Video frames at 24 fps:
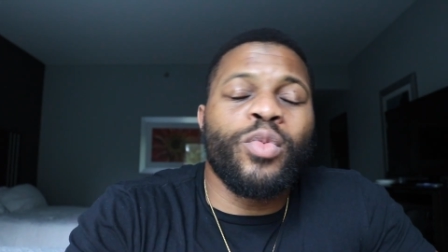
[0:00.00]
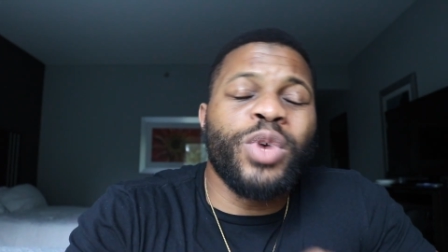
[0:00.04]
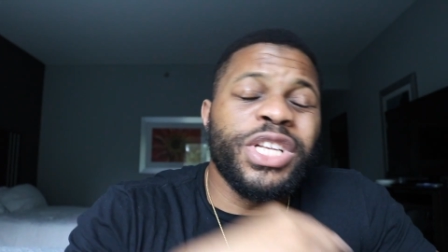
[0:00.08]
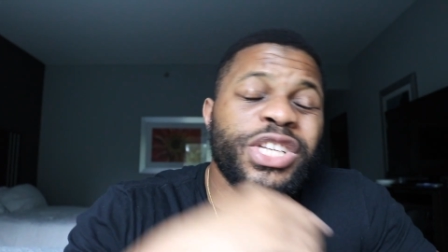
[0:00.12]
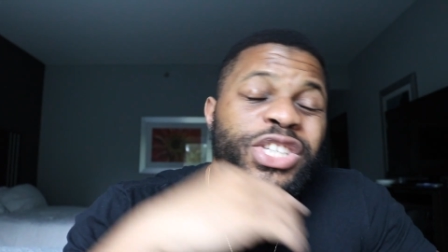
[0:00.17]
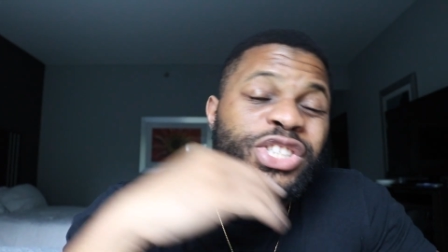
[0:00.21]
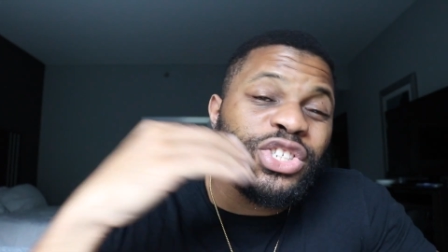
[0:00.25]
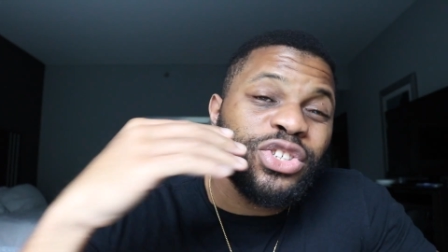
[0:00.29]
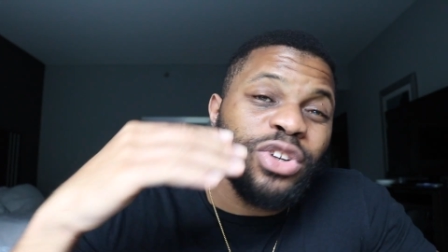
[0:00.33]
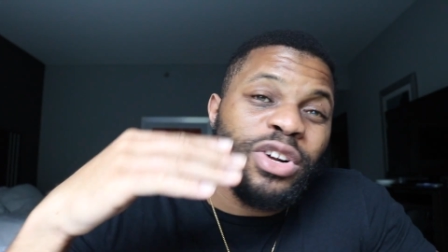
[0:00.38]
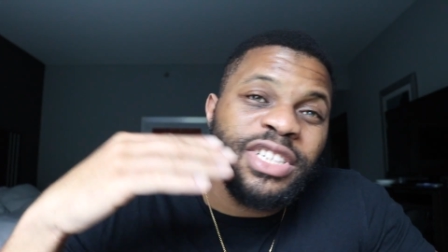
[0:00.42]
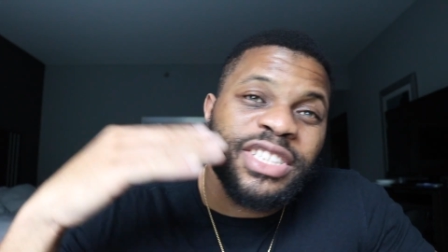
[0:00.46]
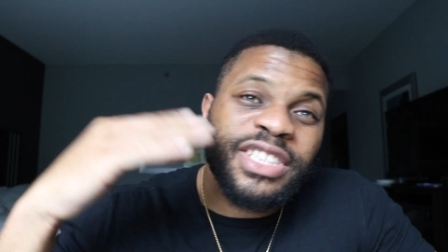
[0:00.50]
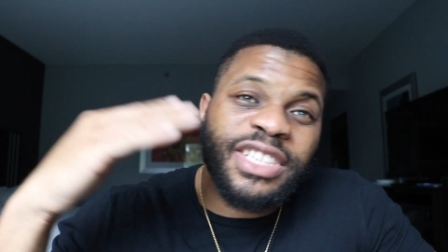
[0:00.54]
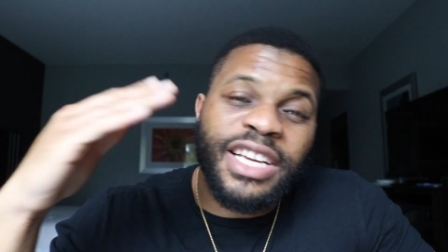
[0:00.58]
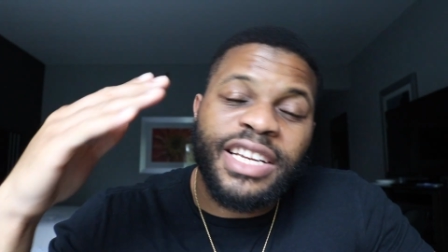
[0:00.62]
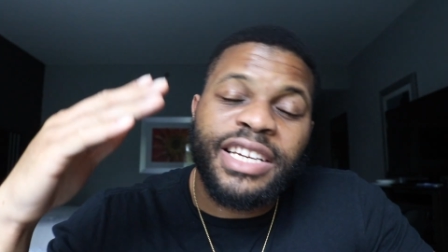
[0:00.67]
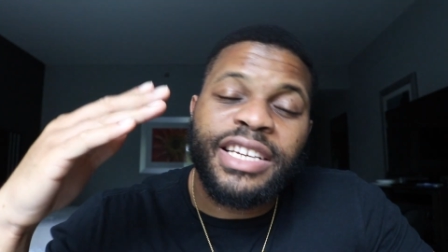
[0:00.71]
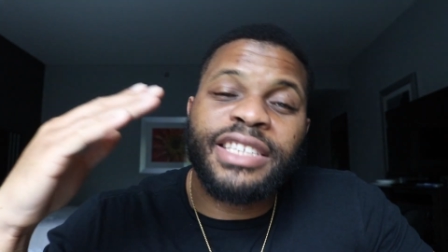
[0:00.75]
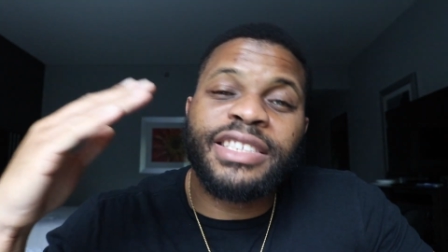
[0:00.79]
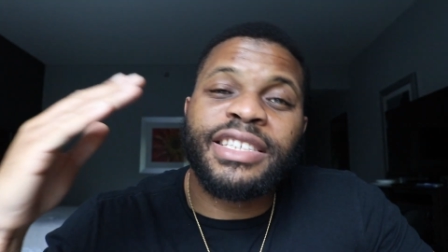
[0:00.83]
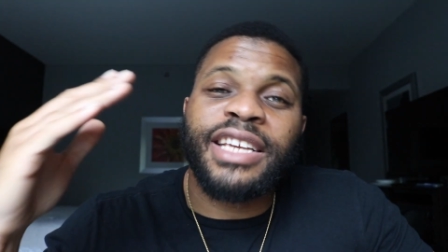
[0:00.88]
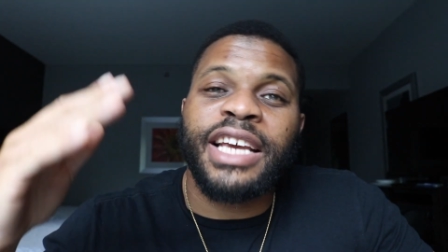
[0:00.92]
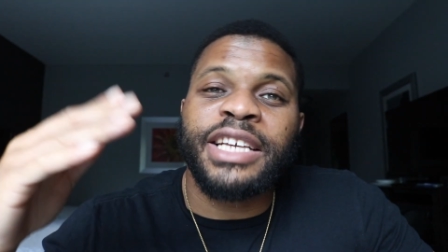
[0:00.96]
When you start
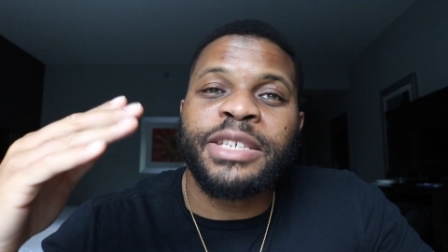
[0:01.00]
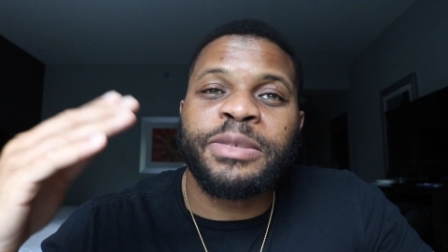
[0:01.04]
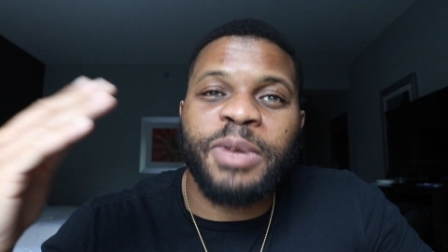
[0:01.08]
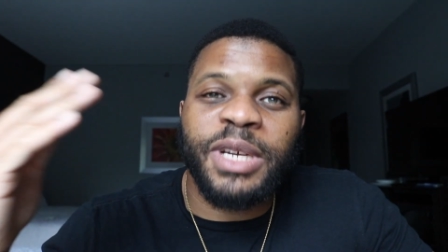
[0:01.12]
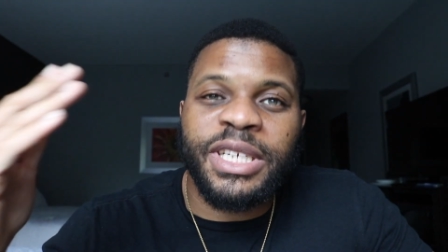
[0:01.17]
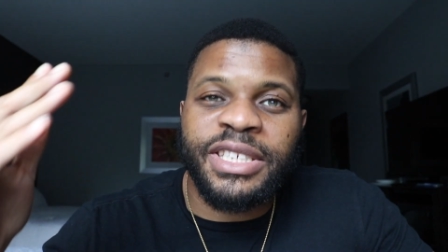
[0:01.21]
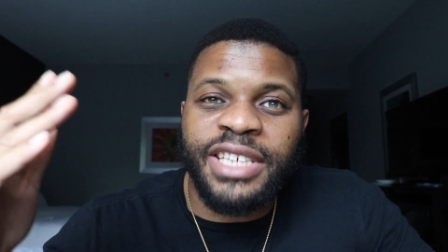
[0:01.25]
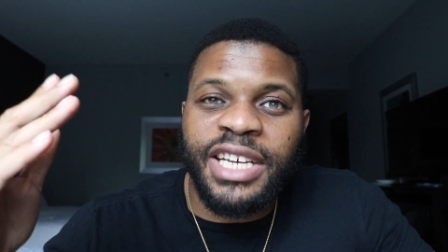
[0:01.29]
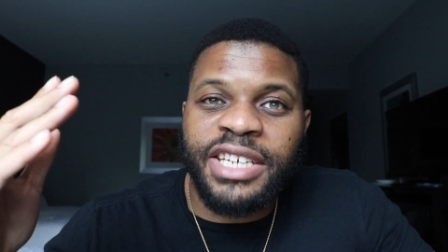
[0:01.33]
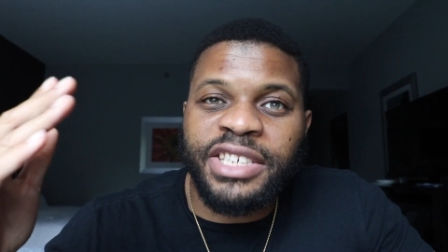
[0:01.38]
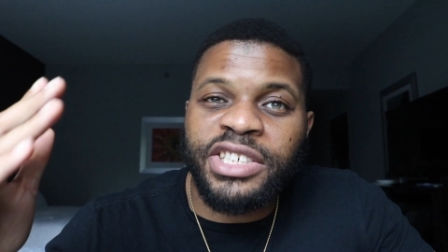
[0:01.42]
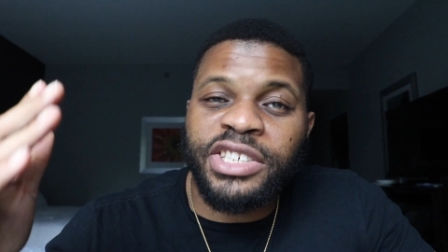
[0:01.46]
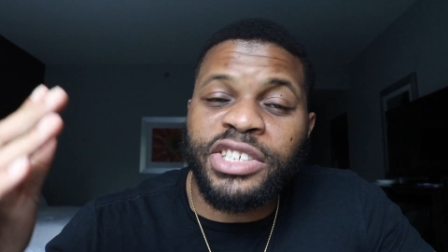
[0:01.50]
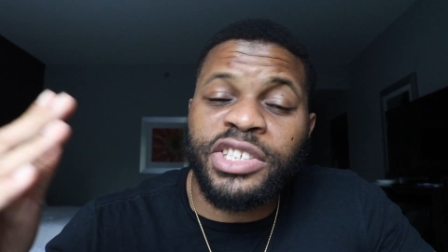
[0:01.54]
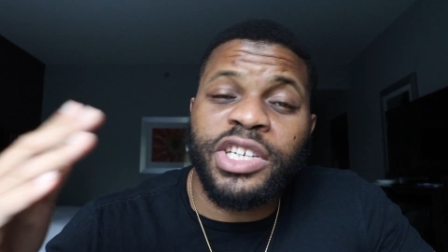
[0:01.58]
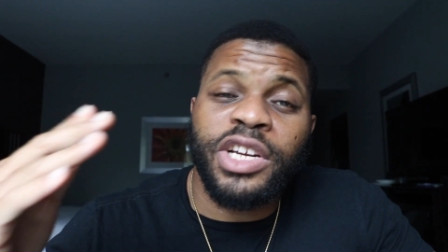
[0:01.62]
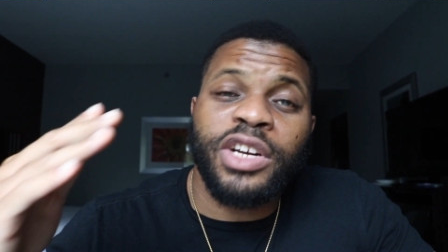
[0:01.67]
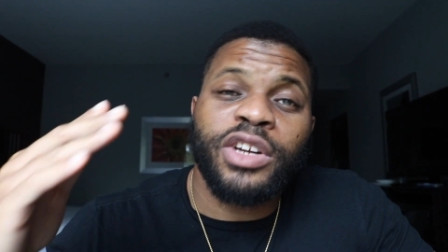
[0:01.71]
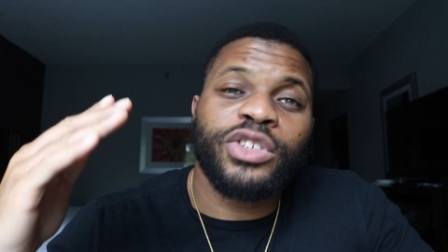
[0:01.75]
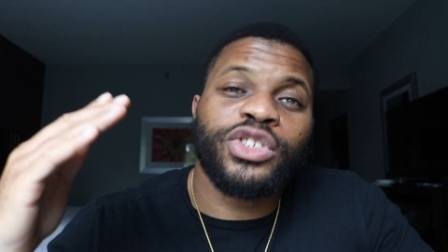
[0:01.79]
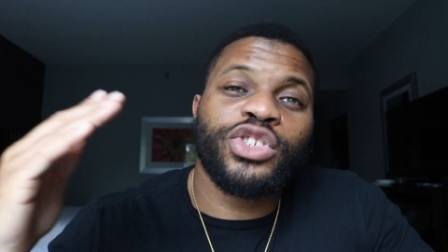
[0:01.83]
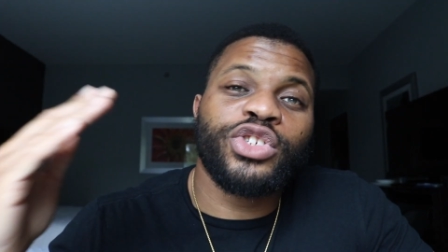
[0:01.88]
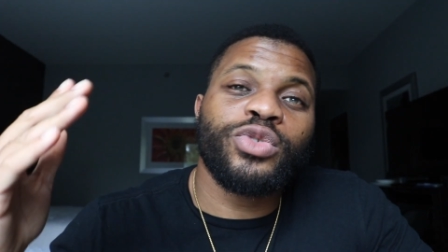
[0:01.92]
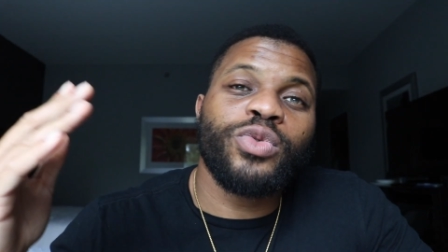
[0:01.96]
setting these expectations
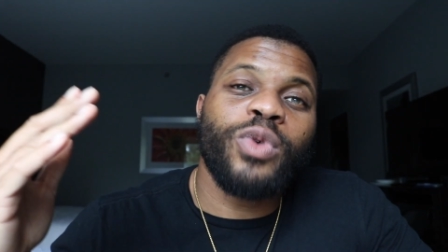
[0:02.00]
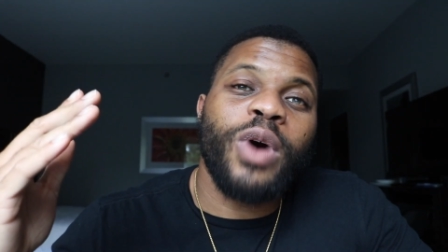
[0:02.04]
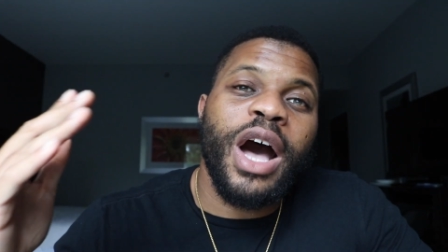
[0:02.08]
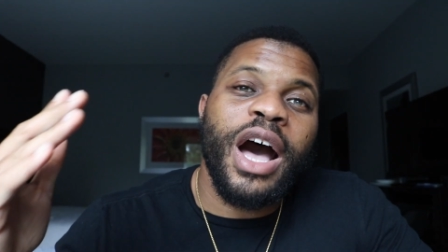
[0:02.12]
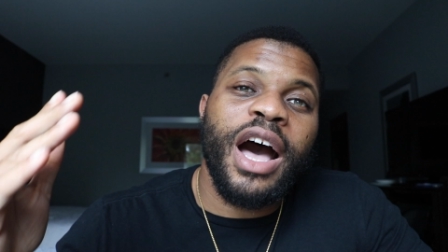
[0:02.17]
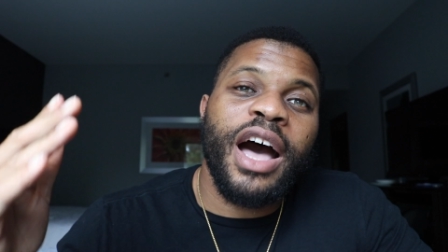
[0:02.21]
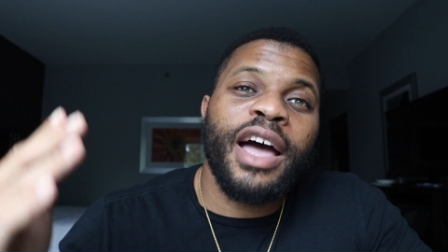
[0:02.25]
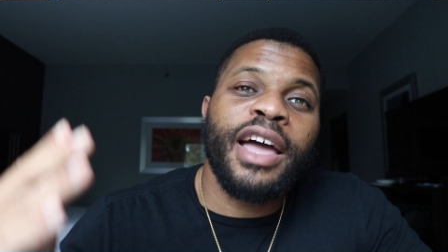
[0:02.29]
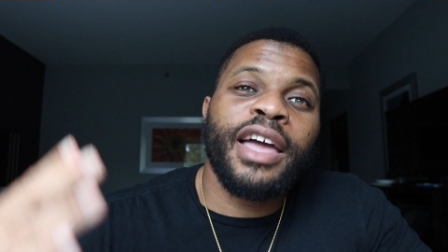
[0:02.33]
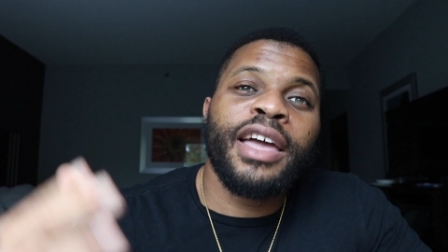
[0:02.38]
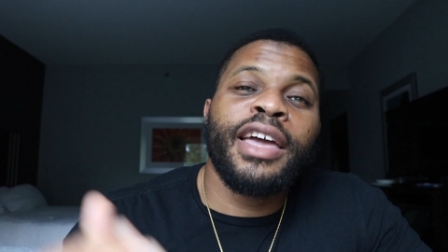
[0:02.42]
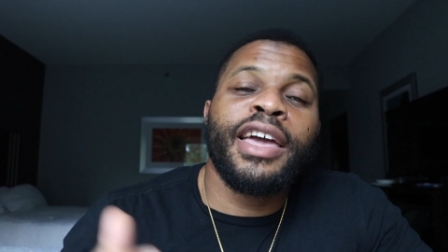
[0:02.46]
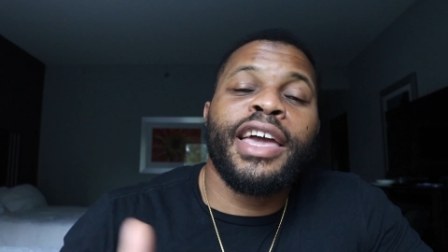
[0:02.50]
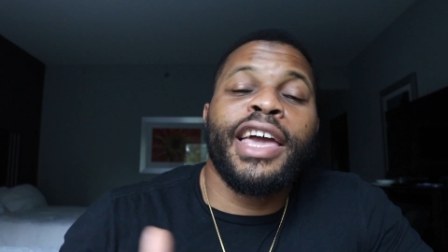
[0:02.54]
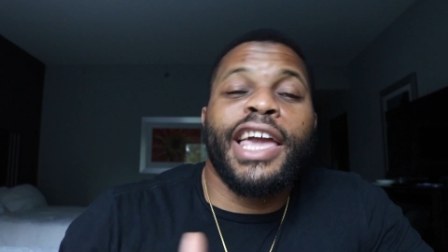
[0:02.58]
that are too high